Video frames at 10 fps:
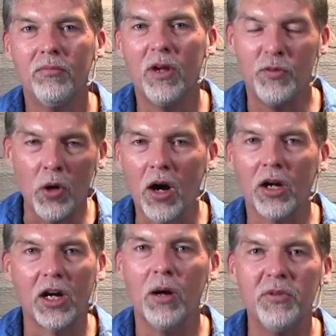if you are going
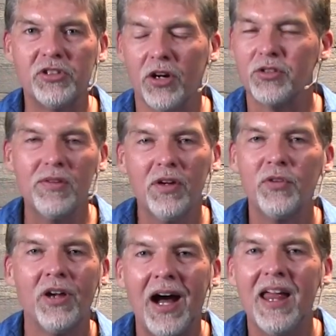to come to church or even if
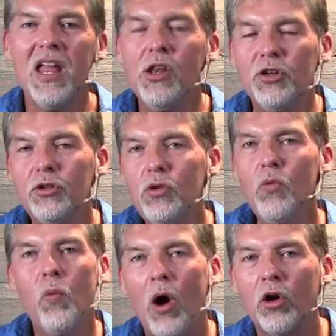you're not, do you
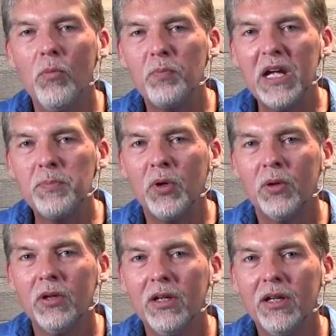welcome people?